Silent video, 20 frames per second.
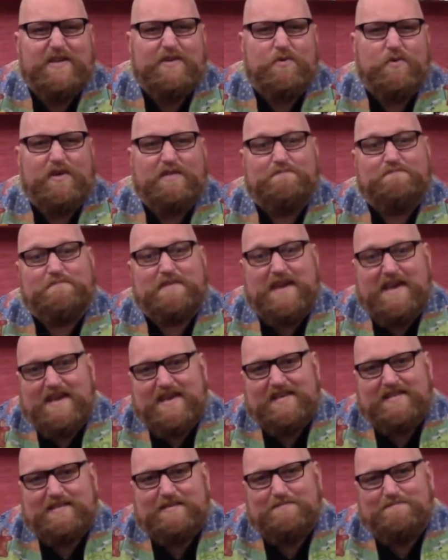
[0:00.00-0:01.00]
with
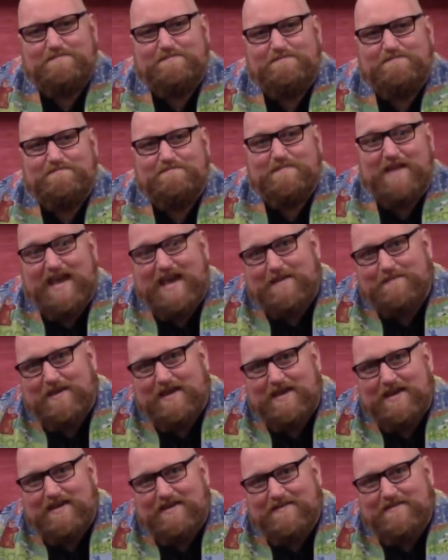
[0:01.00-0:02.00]
peace,
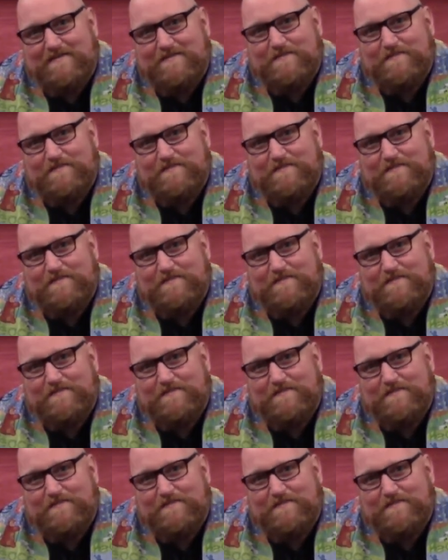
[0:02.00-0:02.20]
maybe.